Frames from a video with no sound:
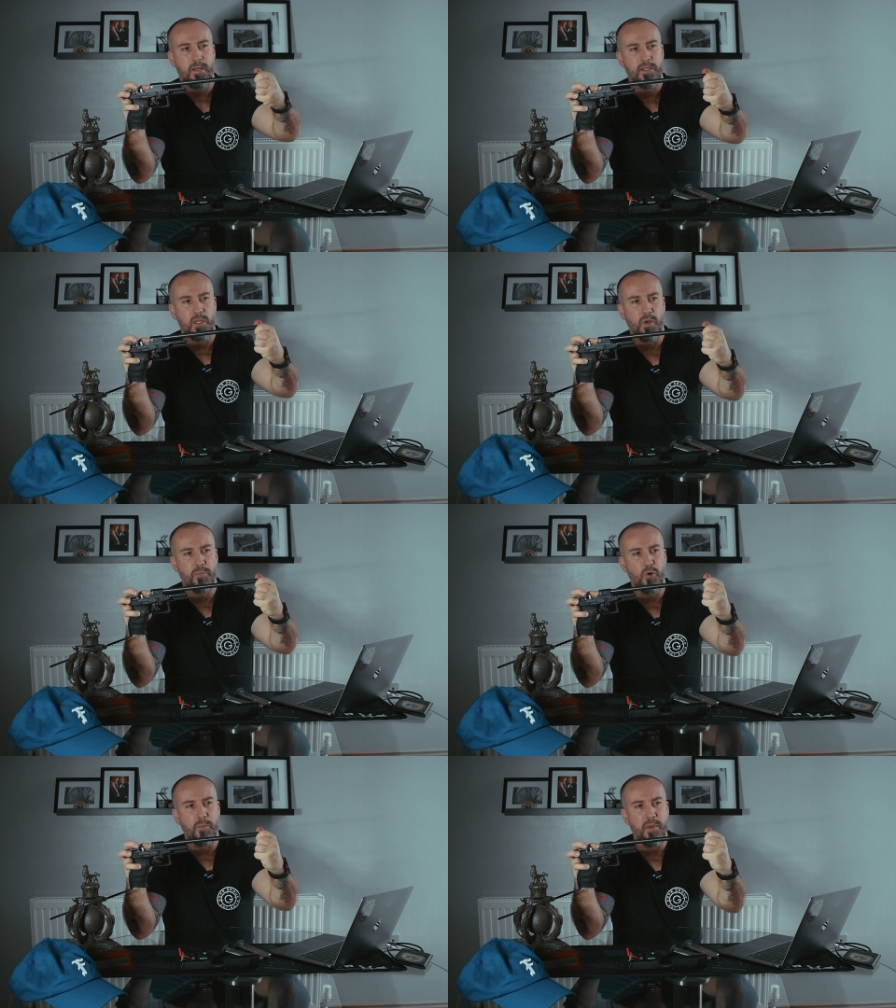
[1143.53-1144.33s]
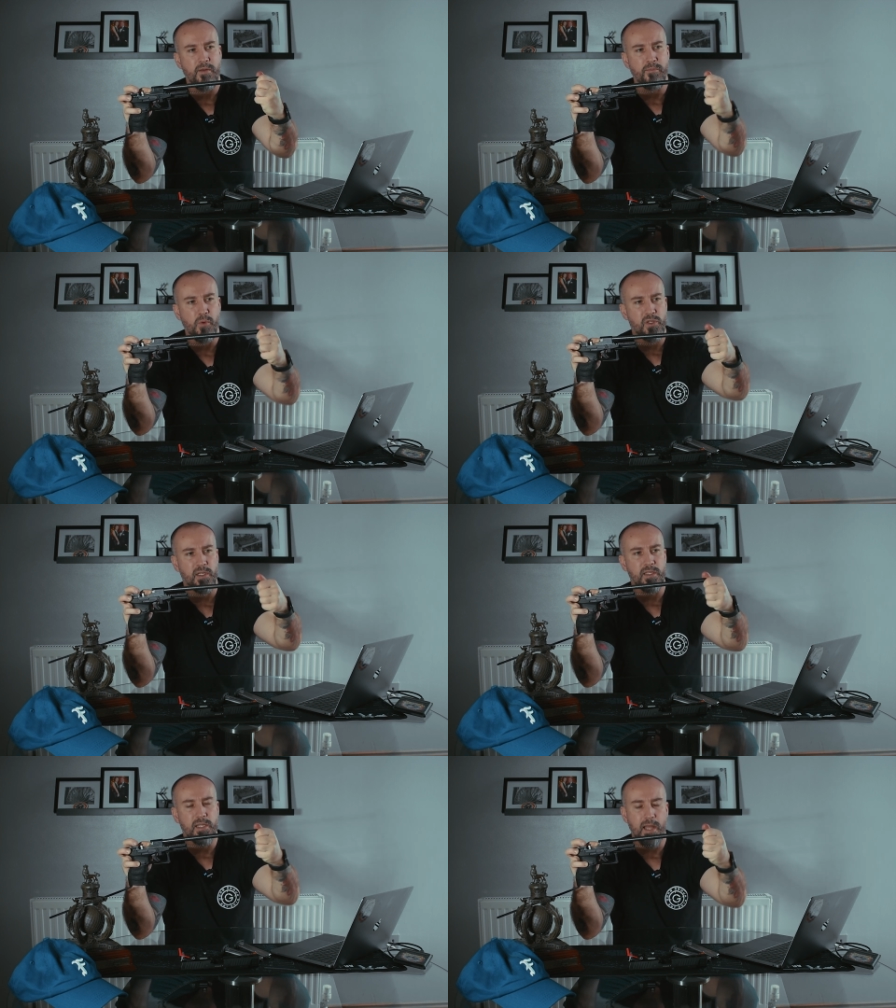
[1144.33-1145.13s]
So you want to put a bit of muscle
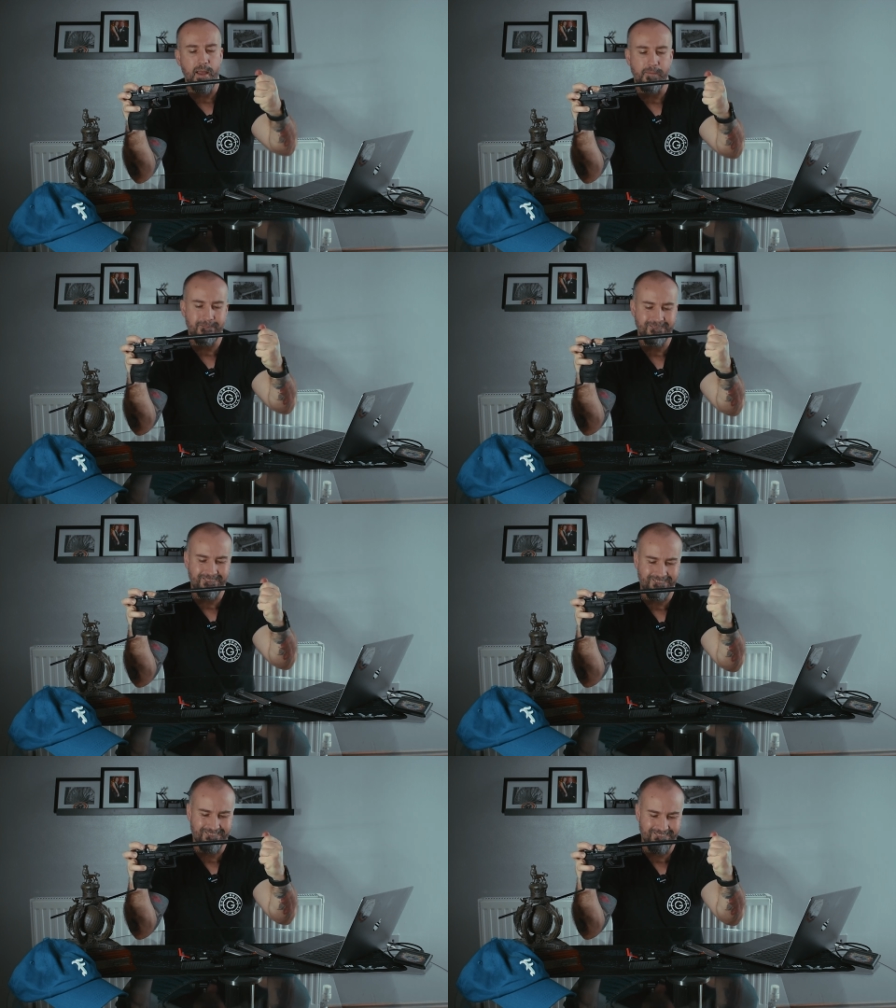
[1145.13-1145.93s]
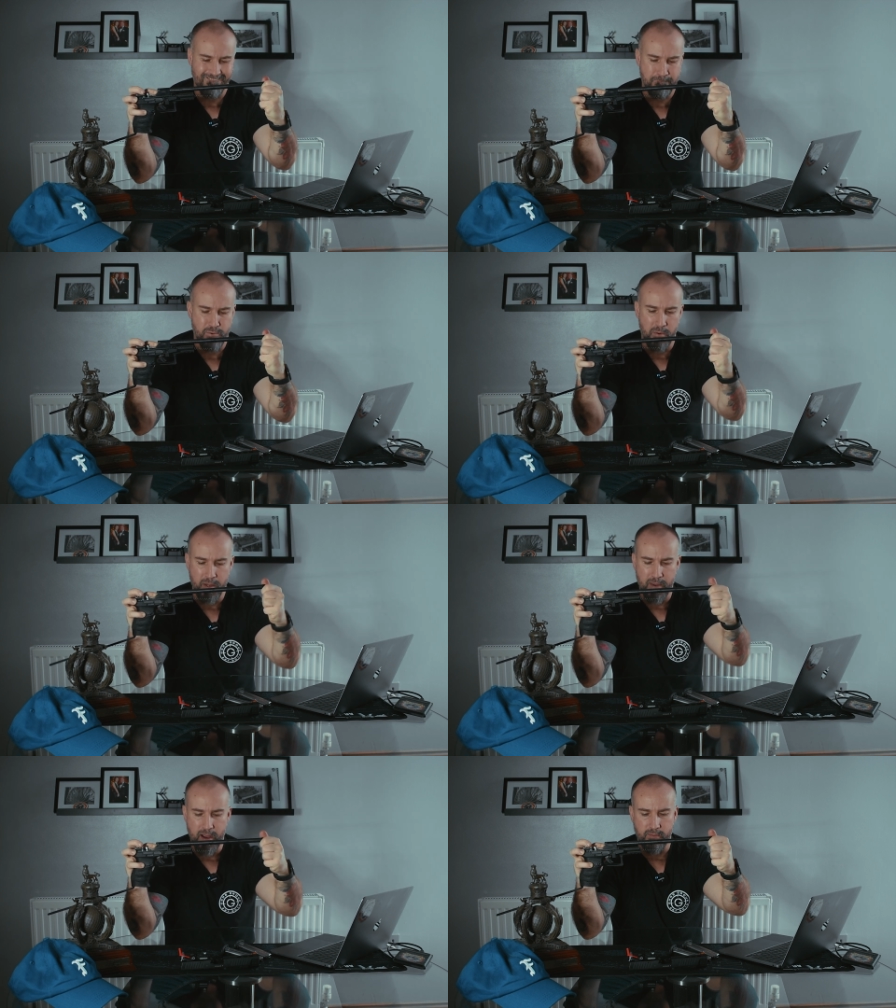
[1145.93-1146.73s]
into that, probably
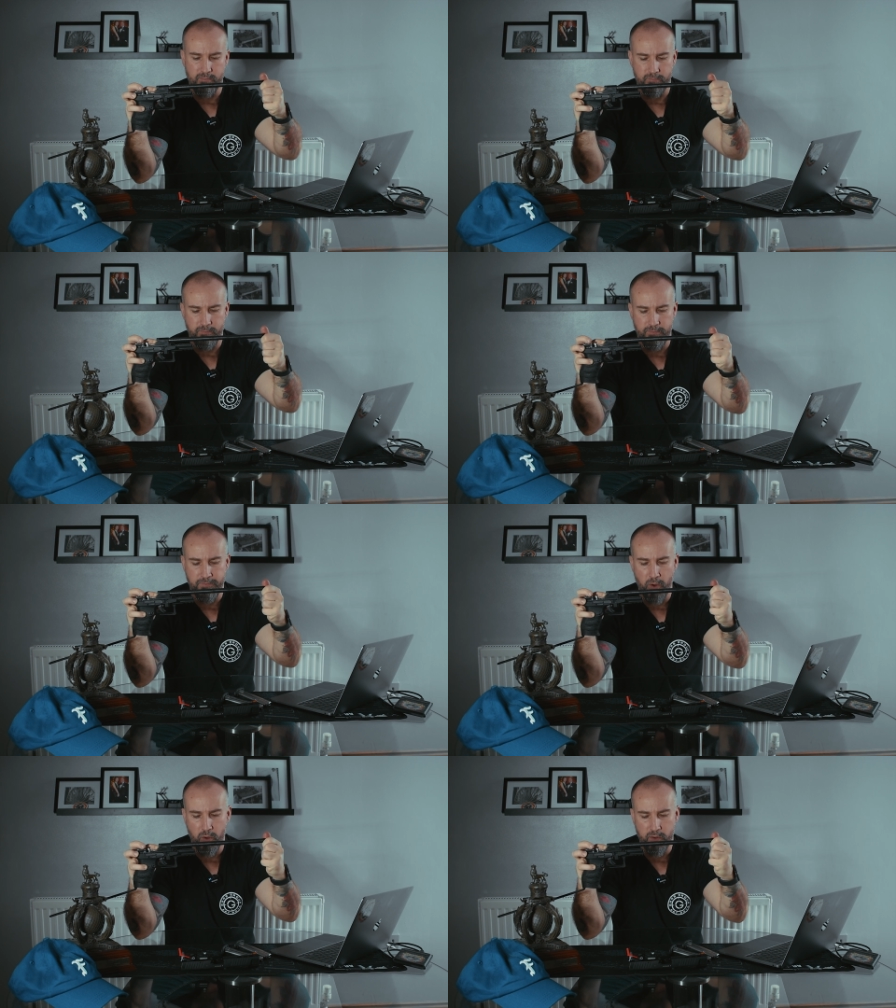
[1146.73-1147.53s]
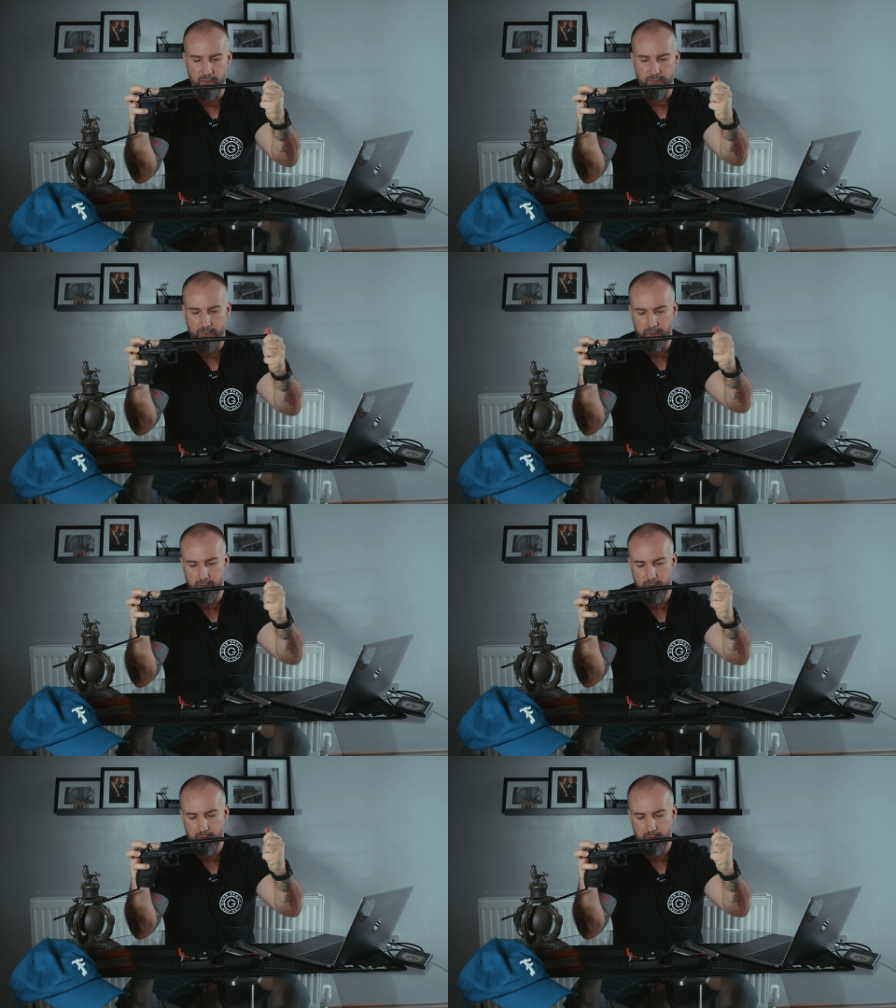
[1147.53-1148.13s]
about 5